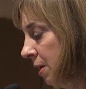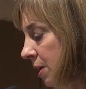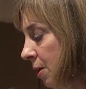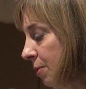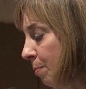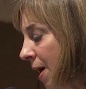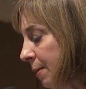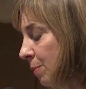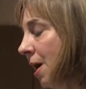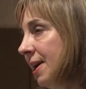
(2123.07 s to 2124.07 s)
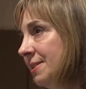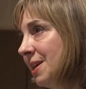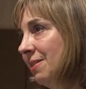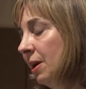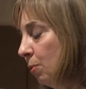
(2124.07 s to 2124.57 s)
You know, the bottom line is
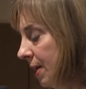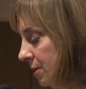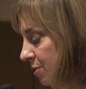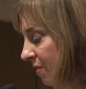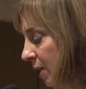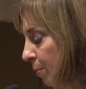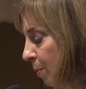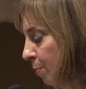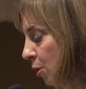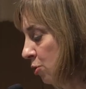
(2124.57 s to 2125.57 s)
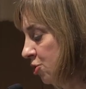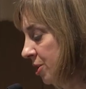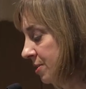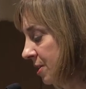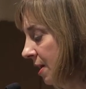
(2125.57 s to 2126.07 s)
I think we can develop
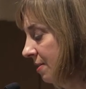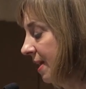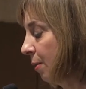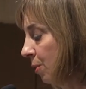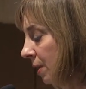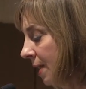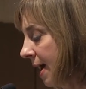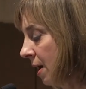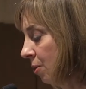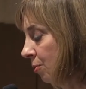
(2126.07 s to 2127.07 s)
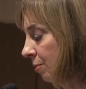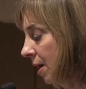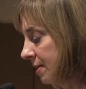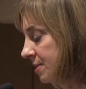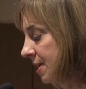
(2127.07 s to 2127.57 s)
approaches that would allow
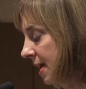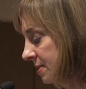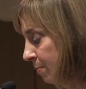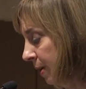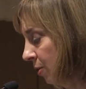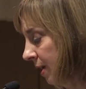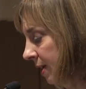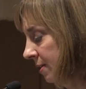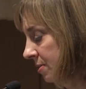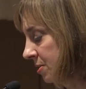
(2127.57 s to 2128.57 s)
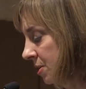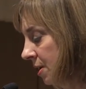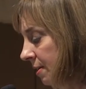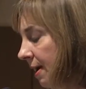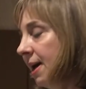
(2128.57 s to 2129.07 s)
us as Americans
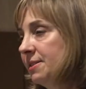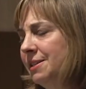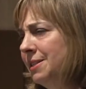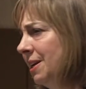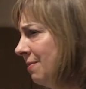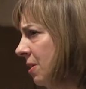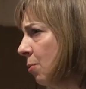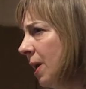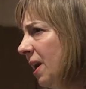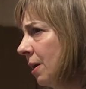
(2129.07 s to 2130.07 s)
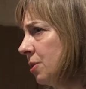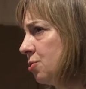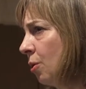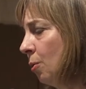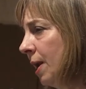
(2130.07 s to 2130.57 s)
as I said, even though we can't
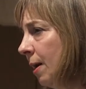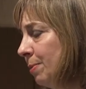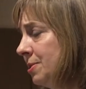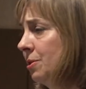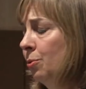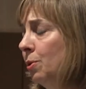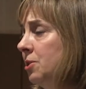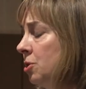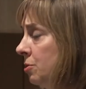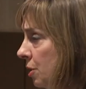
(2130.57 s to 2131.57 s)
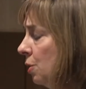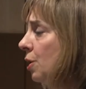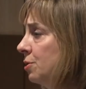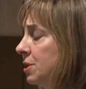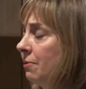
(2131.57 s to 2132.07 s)
control what happens in the region, to
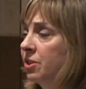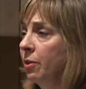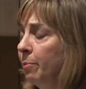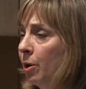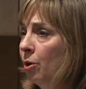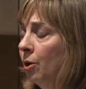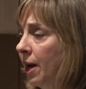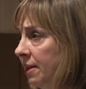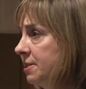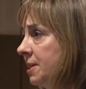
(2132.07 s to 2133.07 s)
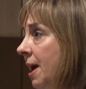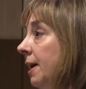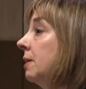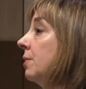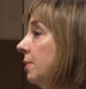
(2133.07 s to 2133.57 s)
look ourselves in the mirror and
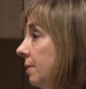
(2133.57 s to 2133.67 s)
say,